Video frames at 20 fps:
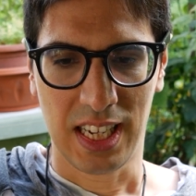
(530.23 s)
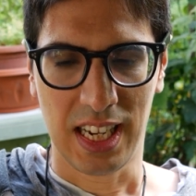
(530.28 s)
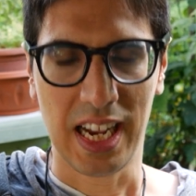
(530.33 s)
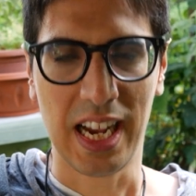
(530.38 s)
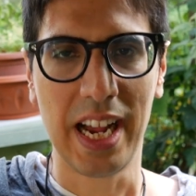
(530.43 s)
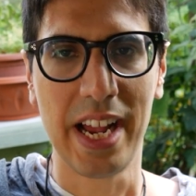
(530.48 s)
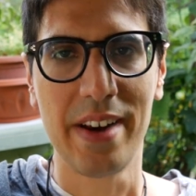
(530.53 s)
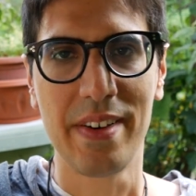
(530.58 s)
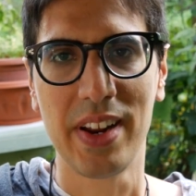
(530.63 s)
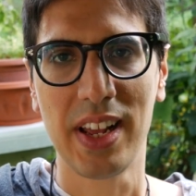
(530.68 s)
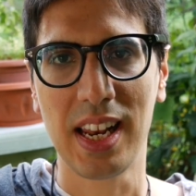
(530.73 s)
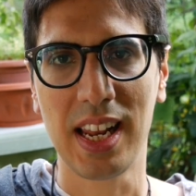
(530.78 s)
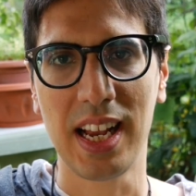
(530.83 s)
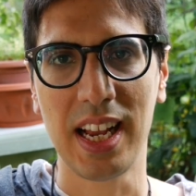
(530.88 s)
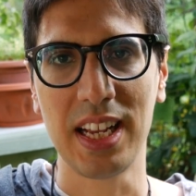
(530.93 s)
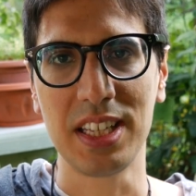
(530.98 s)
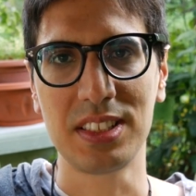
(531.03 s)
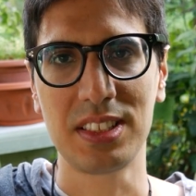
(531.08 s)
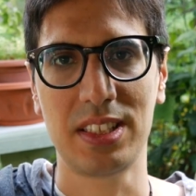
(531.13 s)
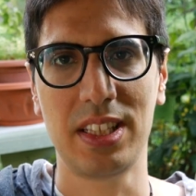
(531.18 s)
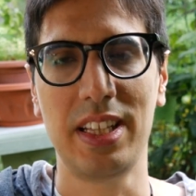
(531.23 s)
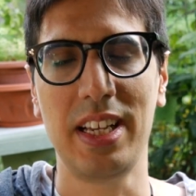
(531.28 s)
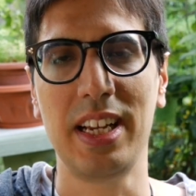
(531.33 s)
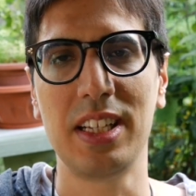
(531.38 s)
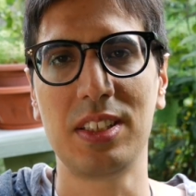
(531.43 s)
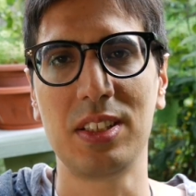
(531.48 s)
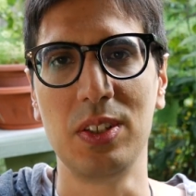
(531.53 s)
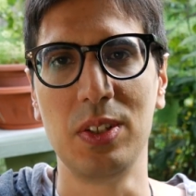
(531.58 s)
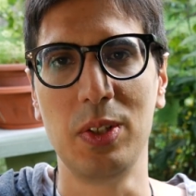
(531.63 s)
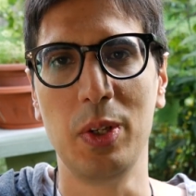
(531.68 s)
I realized
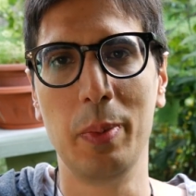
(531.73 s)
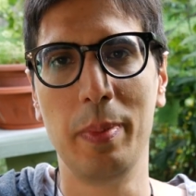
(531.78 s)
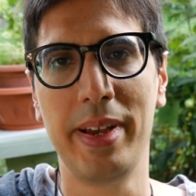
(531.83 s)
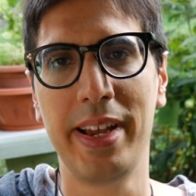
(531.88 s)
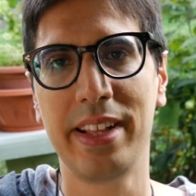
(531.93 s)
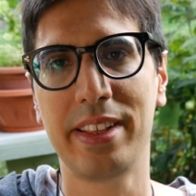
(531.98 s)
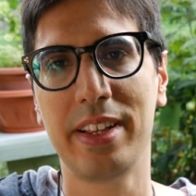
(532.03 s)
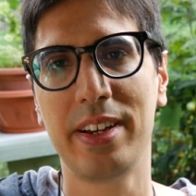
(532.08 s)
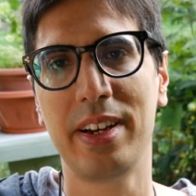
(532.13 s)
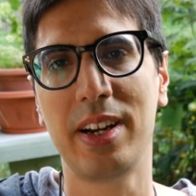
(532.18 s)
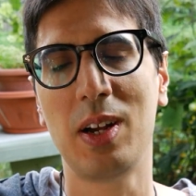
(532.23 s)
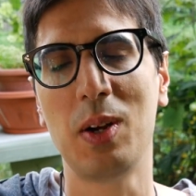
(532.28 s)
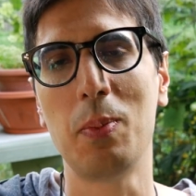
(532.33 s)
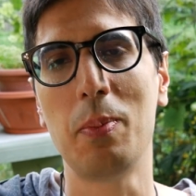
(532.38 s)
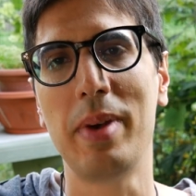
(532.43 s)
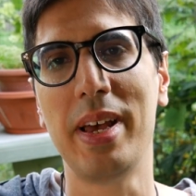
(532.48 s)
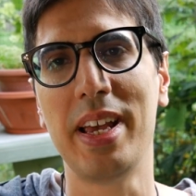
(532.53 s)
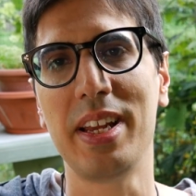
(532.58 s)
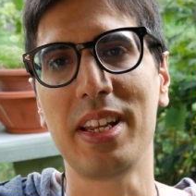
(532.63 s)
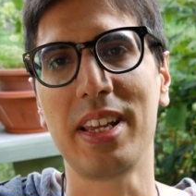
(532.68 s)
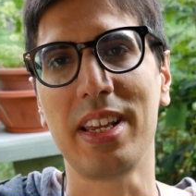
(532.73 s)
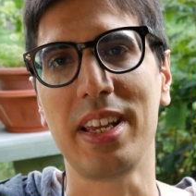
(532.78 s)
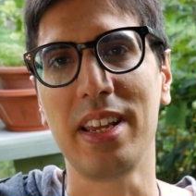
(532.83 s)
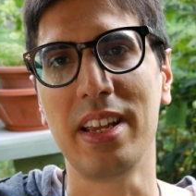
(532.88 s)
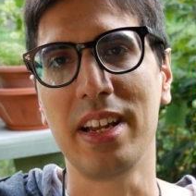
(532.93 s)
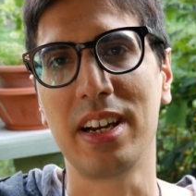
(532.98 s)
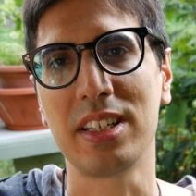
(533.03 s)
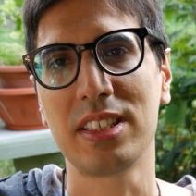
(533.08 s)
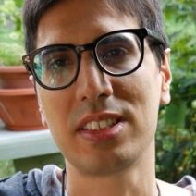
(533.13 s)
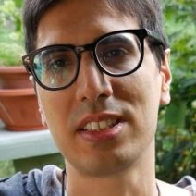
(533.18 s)
that no matter how many
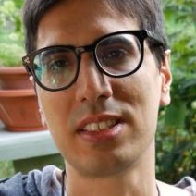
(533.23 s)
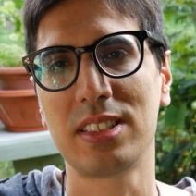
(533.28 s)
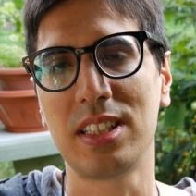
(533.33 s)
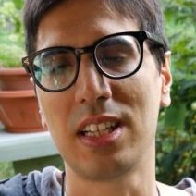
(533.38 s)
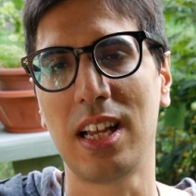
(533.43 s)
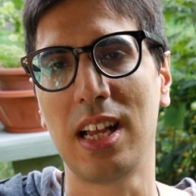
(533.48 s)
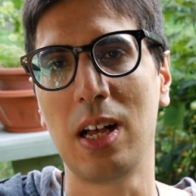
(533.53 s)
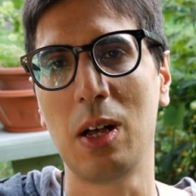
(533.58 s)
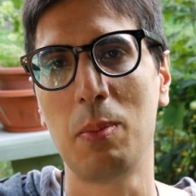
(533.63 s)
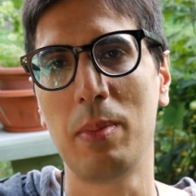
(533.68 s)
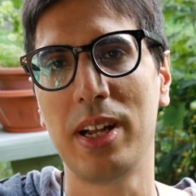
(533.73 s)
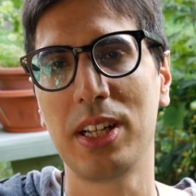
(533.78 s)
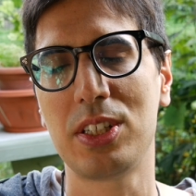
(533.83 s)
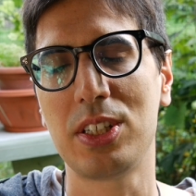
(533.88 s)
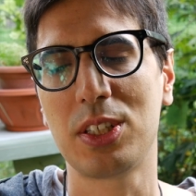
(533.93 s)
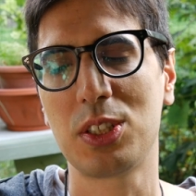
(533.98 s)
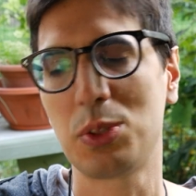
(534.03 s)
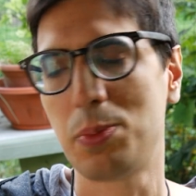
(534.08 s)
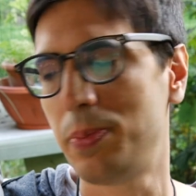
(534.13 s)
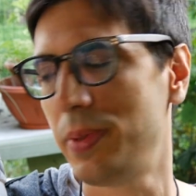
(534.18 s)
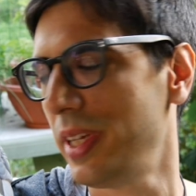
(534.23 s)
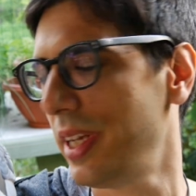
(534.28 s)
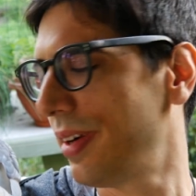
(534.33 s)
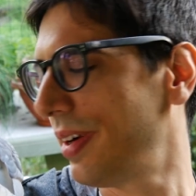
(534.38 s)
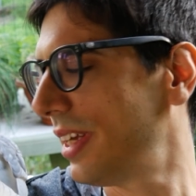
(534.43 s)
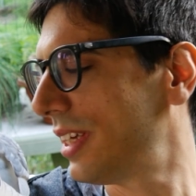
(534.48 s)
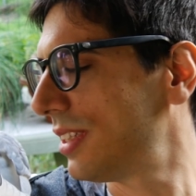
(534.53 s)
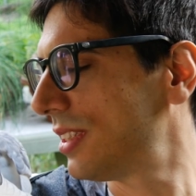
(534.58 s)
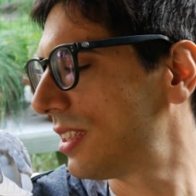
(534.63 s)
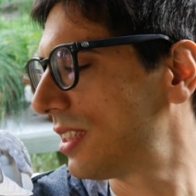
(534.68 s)
years, how much
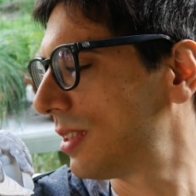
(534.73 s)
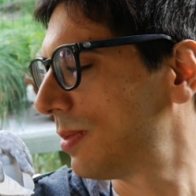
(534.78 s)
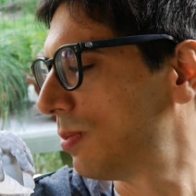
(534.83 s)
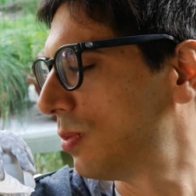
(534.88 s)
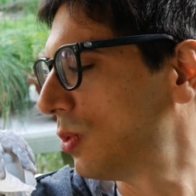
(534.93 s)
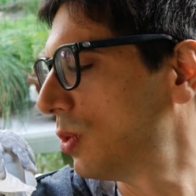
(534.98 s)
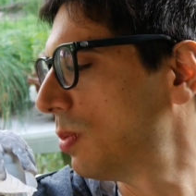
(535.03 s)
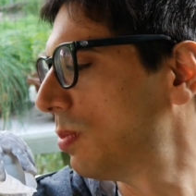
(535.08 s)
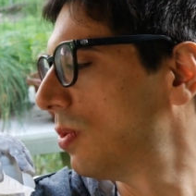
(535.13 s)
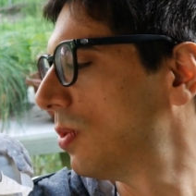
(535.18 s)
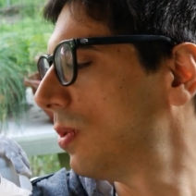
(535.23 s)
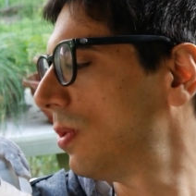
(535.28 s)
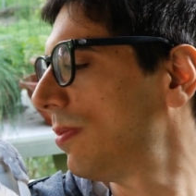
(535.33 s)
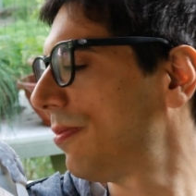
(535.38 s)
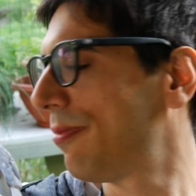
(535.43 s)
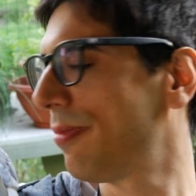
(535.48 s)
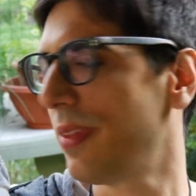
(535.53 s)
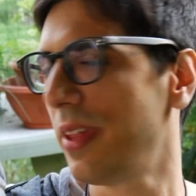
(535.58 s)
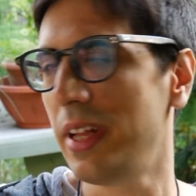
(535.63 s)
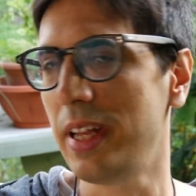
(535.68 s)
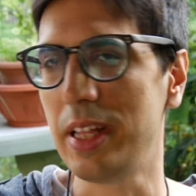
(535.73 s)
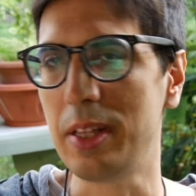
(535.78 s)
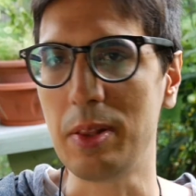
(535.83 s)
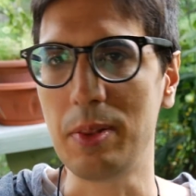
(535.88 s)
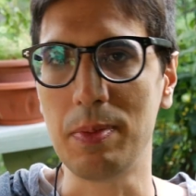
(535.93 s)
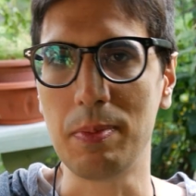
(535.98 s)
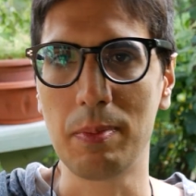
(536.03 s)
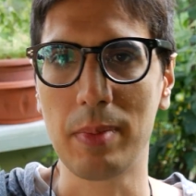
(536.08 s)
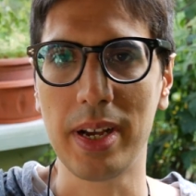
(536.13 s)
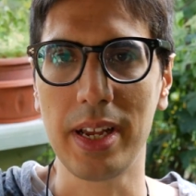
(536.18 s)
experience Bubu and
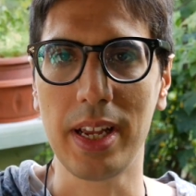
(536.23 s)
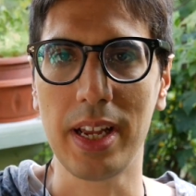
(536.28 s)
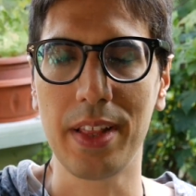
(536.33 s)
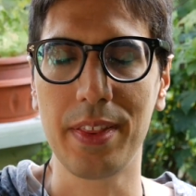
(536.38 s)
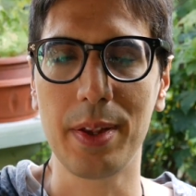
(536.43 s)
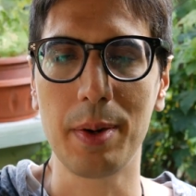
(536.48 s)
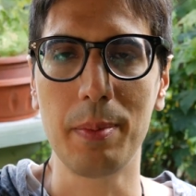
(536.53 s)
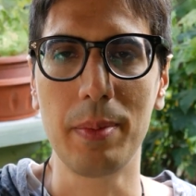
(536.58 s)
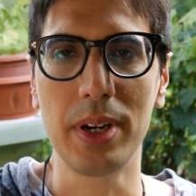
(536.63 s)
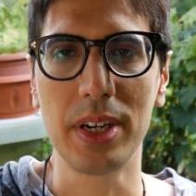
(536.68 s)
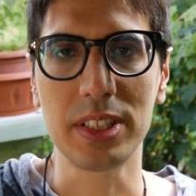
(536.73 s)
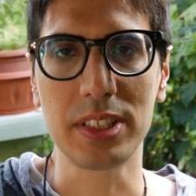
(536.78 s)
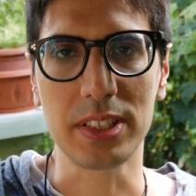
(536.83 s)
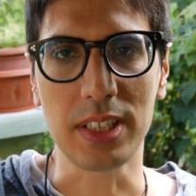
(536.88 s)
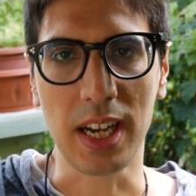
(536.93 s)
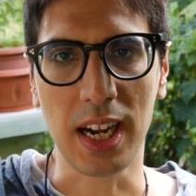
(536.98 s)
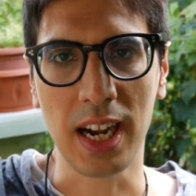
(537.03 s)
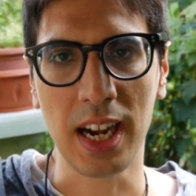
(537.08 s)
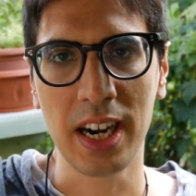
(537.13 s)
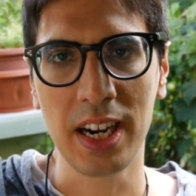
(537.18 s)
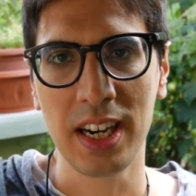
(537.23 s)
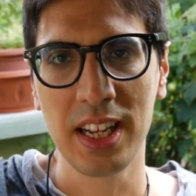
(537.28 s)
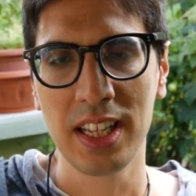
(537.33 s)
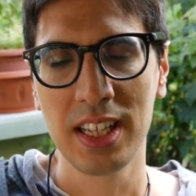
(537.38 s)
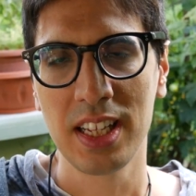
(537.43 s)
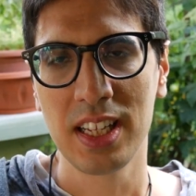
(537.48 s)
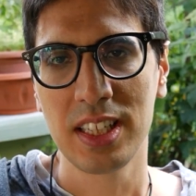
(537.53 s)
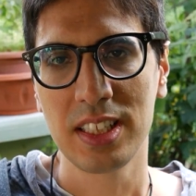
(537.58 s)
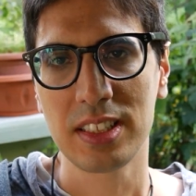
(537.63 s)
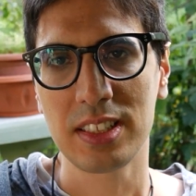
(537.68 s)
my other birds are,
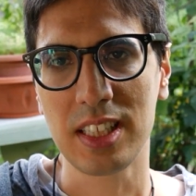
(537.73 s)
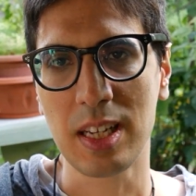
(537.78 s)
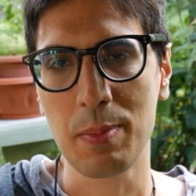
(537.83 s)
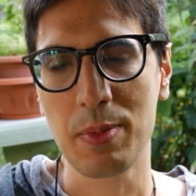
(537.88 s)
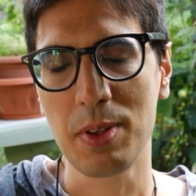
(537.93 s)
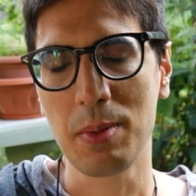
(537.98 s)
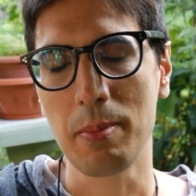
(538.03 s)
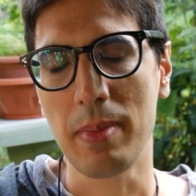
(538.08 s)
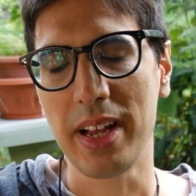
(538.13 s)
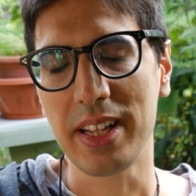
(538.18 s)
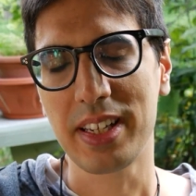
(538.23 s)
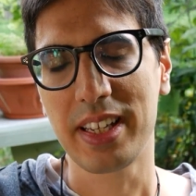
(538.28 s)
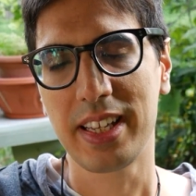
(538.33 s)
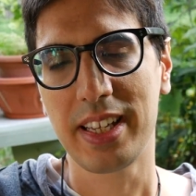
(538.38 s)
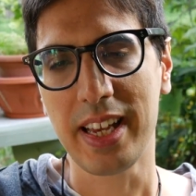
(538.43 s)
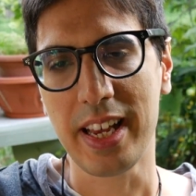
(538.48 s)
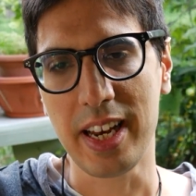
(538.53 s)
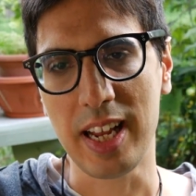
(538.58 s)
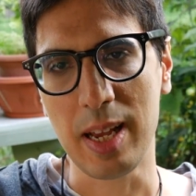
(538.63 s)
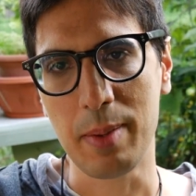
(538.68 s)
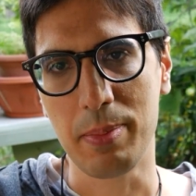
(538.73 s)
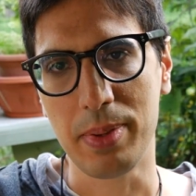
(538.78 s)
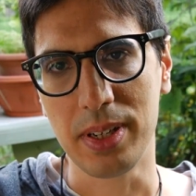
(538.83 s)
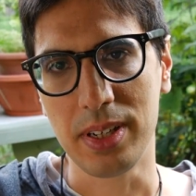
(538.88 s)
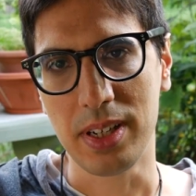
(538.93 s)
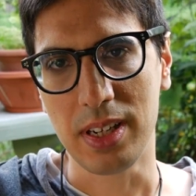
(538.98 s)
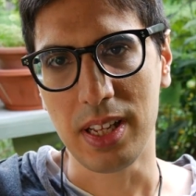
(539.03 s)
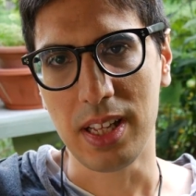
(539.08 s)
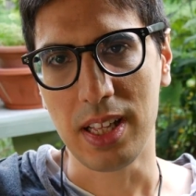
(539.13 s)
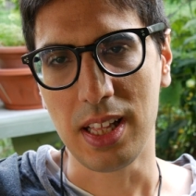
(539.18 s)
something bad can
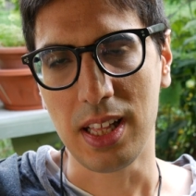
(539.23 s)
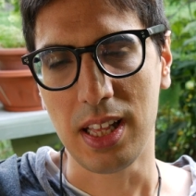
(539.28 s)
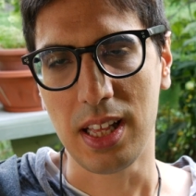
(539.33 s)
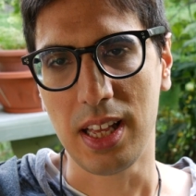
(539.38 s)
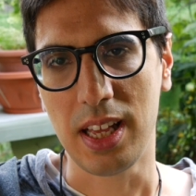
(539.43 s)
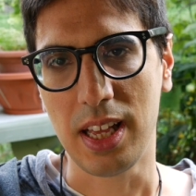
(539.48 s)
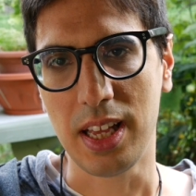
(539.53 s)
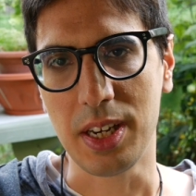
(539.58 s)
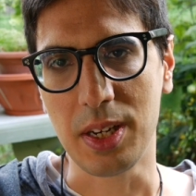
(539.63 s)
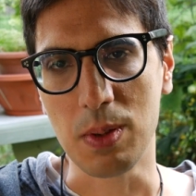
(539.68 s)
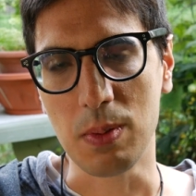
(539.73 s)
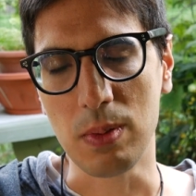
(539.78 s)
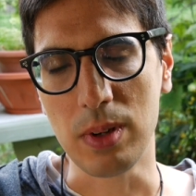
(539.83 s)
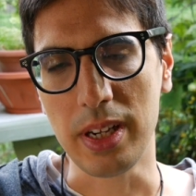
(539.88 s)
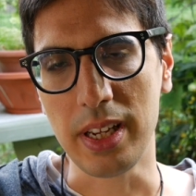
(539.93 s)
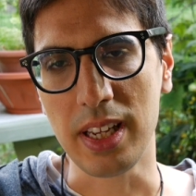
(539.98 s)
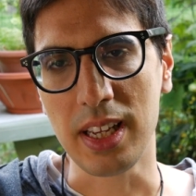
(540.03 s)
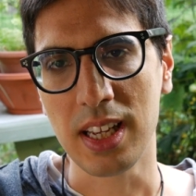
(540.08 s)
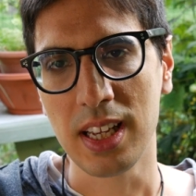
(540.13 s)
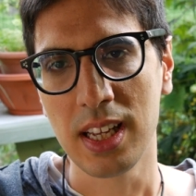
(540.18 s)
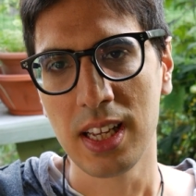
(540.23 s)
happen anyway.